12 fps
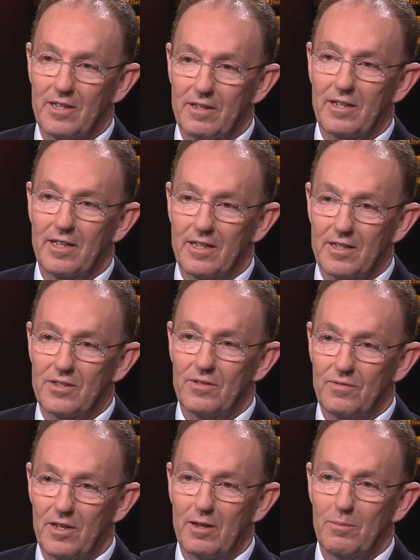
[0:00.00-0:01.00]
I think is
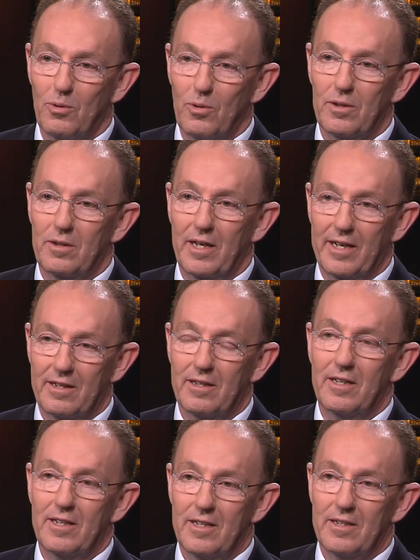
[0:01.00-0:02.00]
very important. And
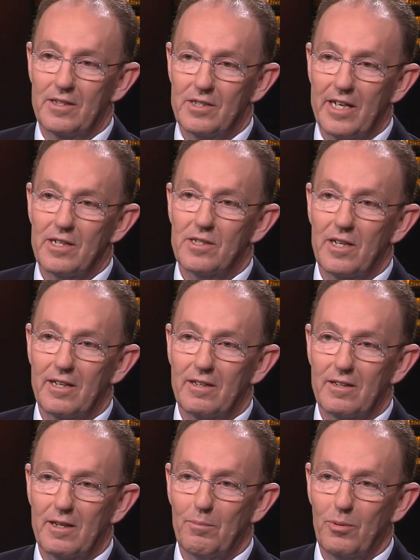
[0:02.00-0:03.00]
the sense
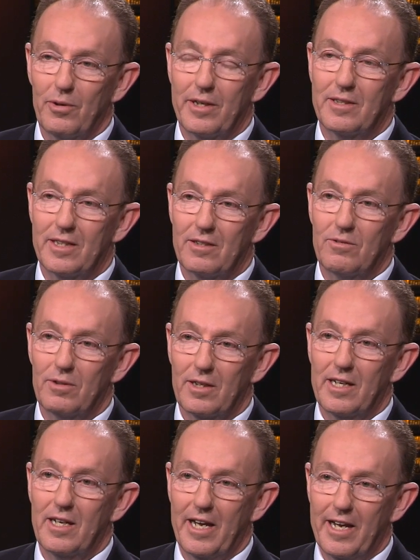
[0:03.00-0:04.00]
that the employer didn't
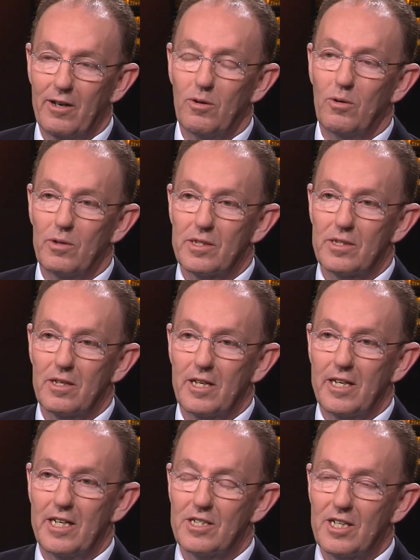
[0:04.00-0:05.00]
really care or is
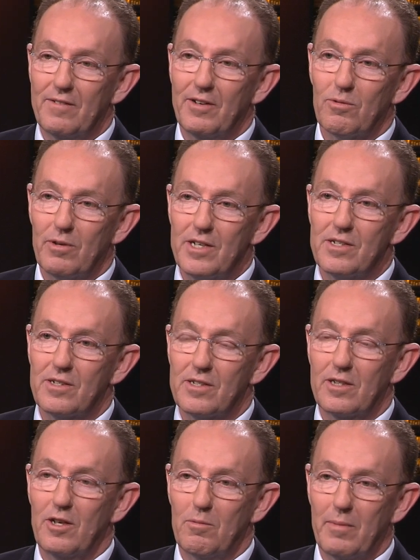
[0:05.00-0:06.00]
giving reasons
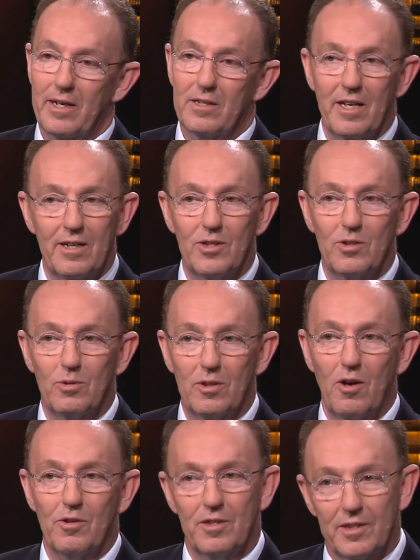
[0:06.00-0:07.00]
that don't make sense or
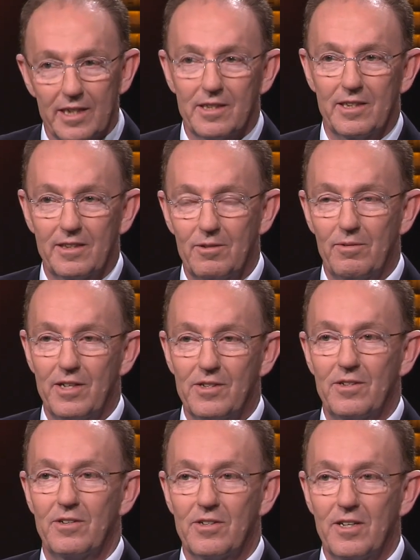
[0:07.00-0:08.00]
contradicting the
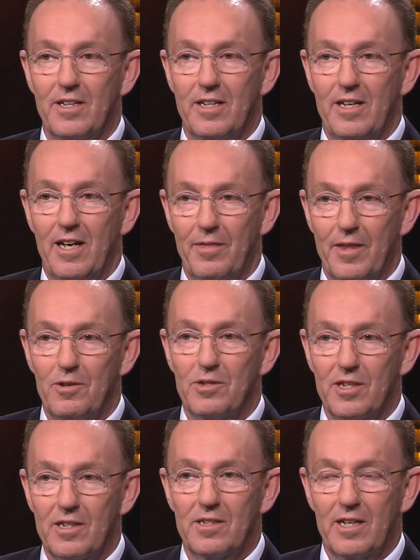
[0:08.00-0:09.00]
reasons. And
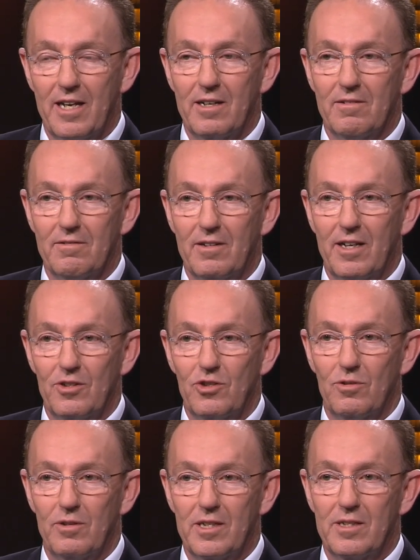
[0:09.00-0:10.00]
those things get
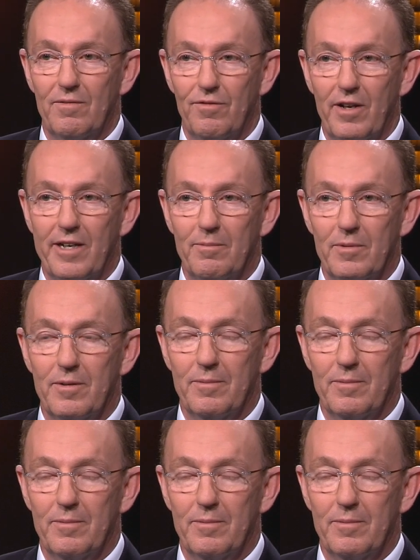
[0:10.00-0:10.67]
juries inflamed.